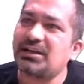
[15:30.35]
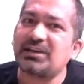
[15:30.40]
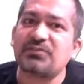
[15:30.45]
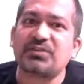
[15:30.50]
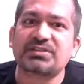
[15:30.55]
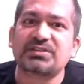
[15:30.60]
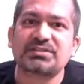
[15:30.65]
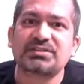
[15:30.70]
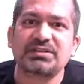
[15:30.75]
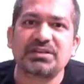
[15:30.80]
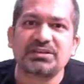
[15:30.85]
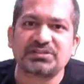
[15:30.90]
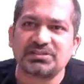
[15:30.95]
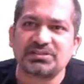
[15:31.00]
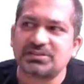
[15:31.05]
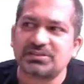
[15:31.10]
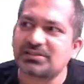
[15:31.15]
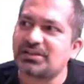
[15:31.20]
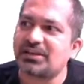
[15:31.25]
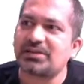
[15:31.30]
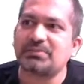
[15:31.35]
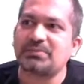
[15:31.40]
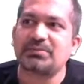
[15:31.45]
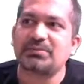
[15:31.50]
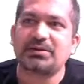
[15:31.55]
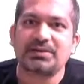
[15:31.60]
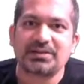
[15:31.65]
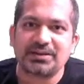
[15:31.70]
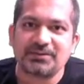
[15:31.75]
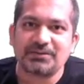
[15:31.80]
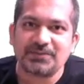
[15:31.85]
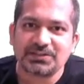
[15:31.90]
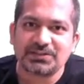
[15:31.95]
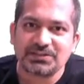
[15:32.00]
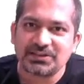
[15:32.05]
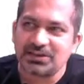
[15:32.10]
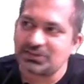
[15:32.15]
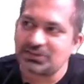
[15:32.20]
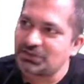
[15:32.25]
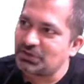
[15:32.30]
investigation, just like a murder
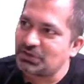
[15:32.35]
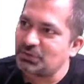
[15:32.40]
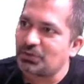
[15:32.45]
investigation.